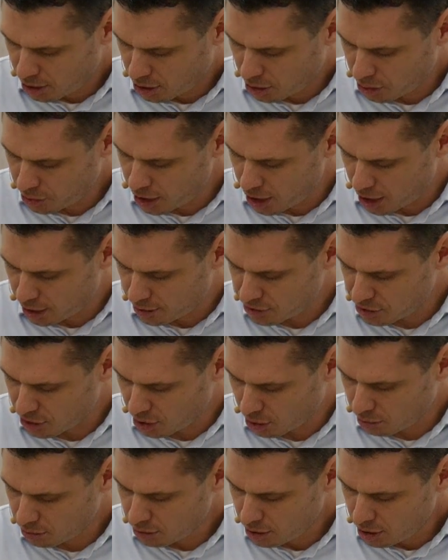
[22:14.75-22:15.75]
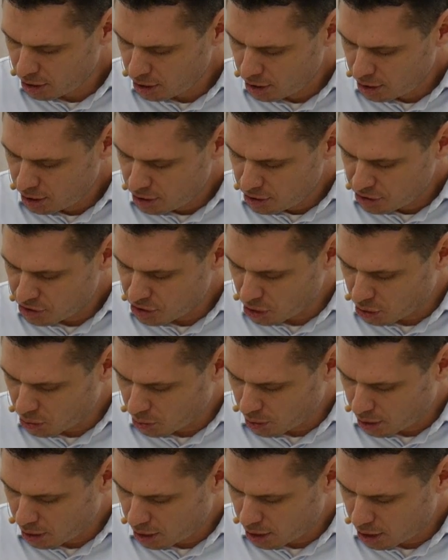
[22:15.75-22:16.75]
Okay,
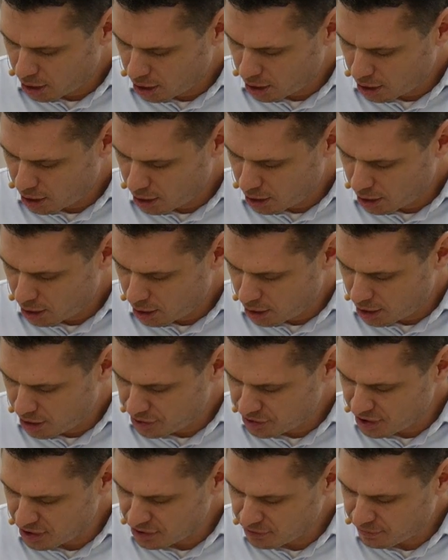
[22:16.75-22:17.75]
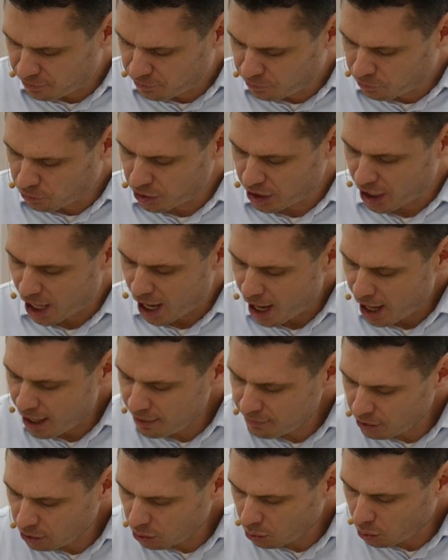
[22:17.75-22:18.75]
so... It says, "For the eye
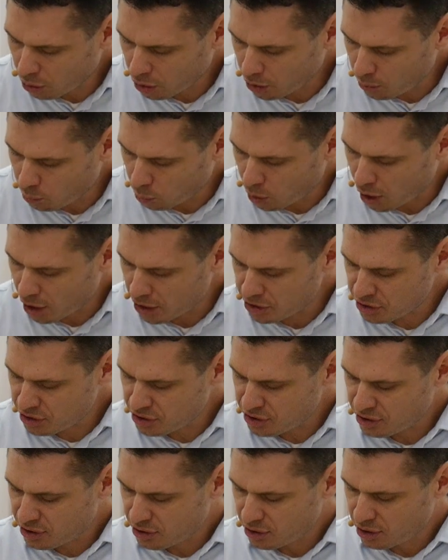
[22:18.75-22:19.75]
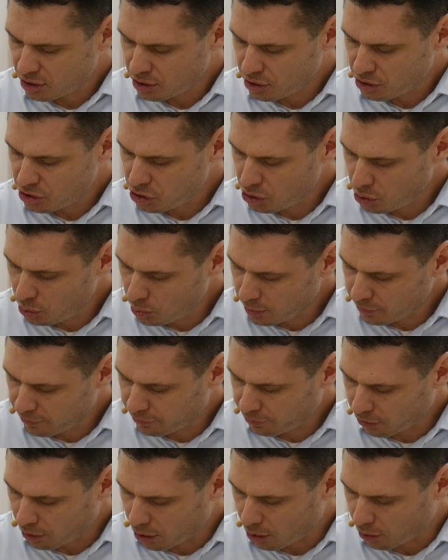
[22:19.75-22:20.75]
of the Lord runs to and
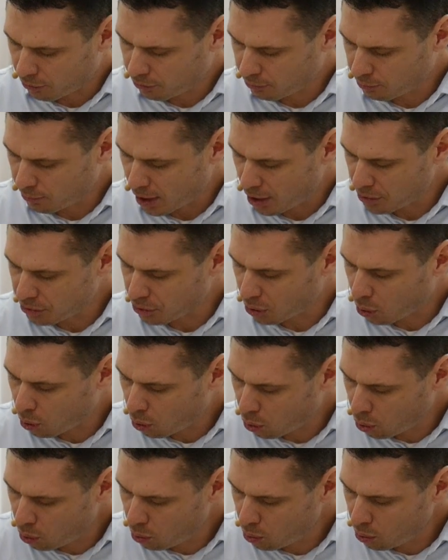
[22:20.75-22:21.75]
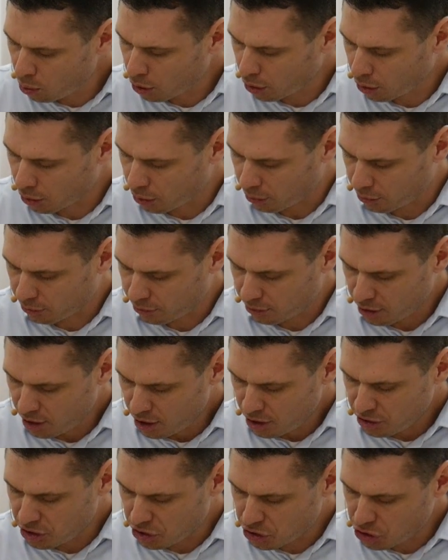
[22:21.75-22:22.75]
fro throughout the whole earth
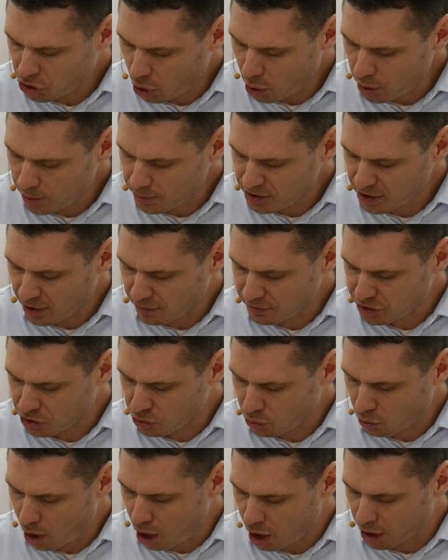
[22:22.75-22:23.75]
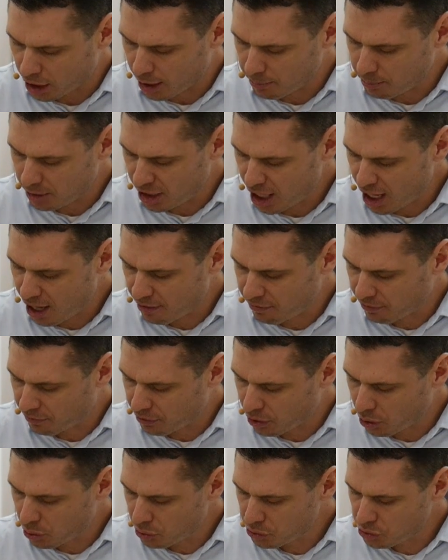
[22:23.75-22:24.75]
to show himself strong on behalf of
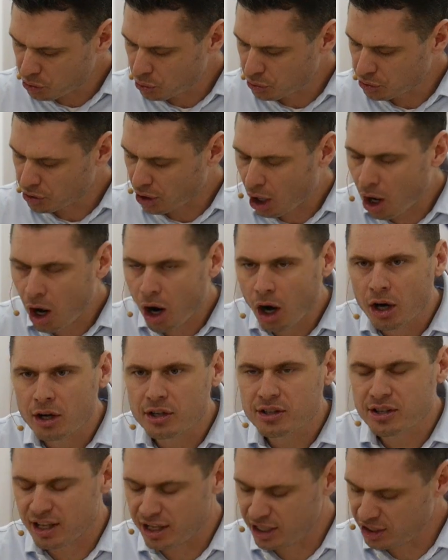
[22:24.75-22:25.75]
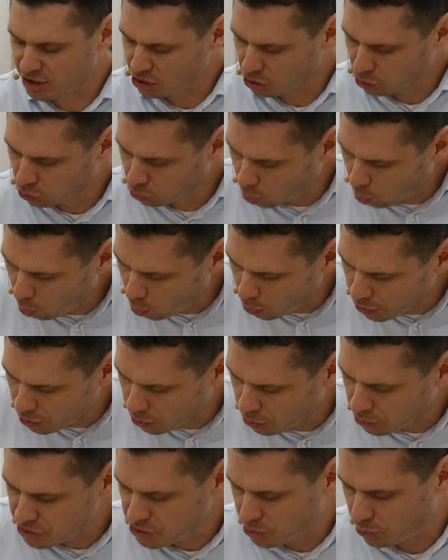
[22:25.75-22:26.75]
those whose heart is
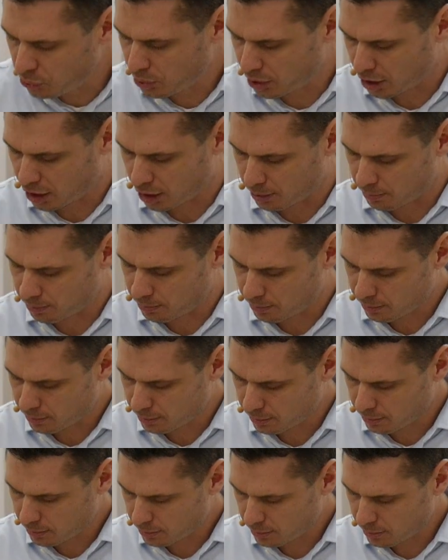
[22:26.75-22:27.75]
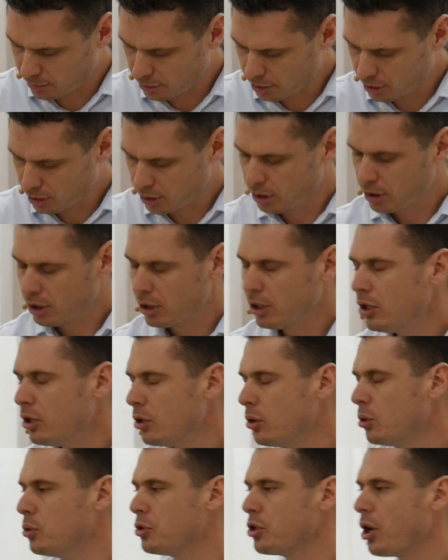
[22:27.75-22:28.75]
loyal to him."
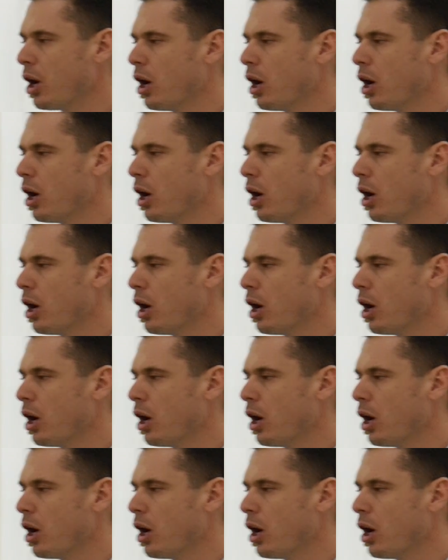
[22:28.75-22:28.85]
Whose